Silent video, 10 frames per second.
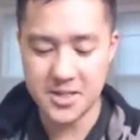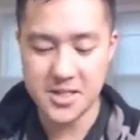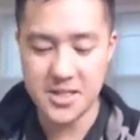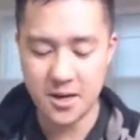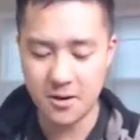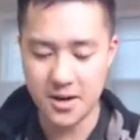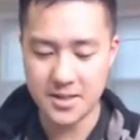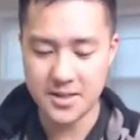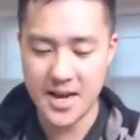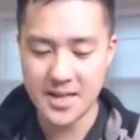G or
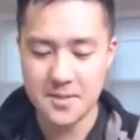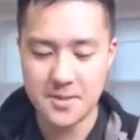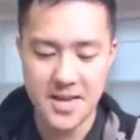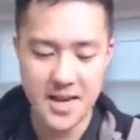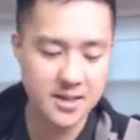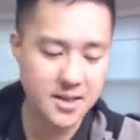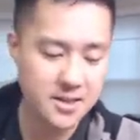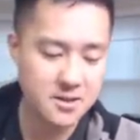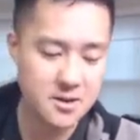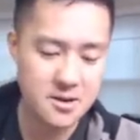a tag team attack
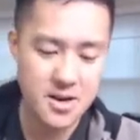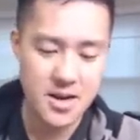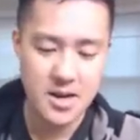next turn.